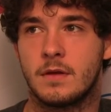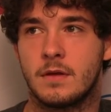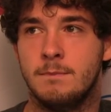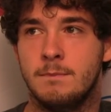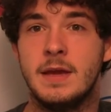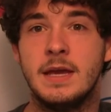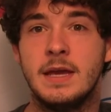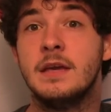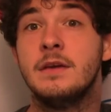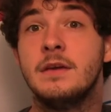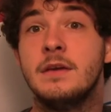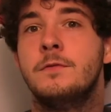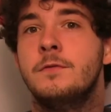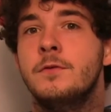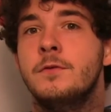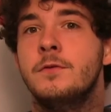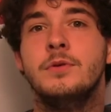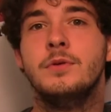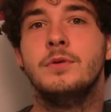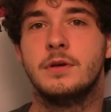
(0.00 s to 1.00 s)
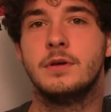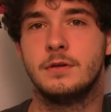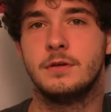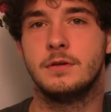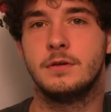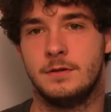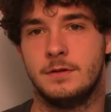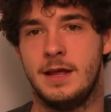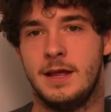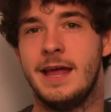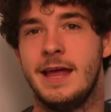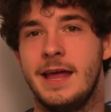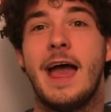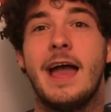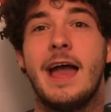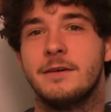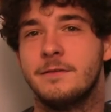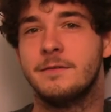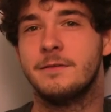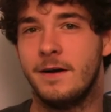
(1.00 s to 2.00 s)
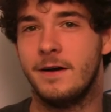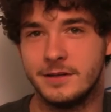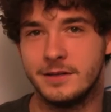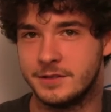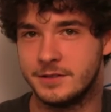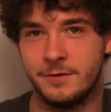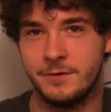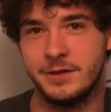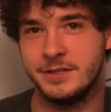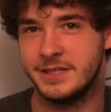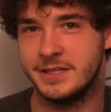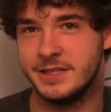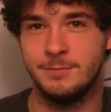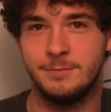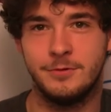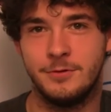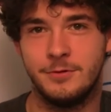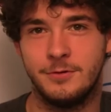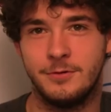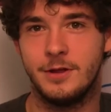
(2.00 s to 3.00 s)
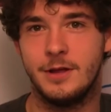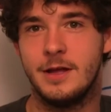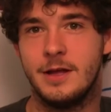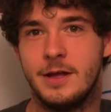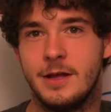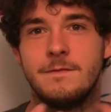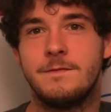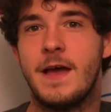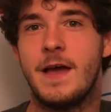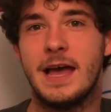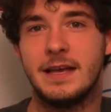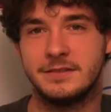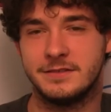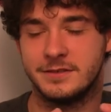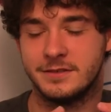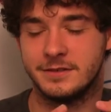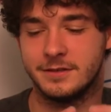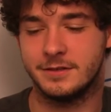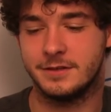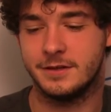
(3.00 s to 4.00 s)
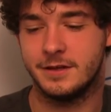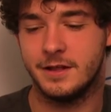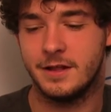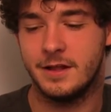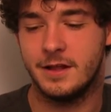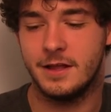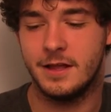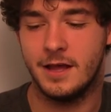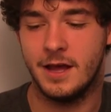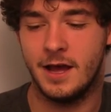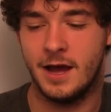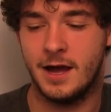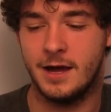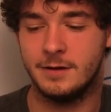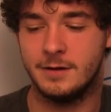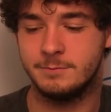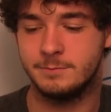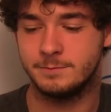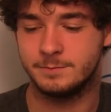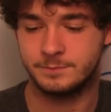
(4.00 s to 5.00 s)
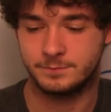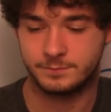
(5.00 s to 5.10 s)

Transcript: making food at hackathons, for example, faster. Um,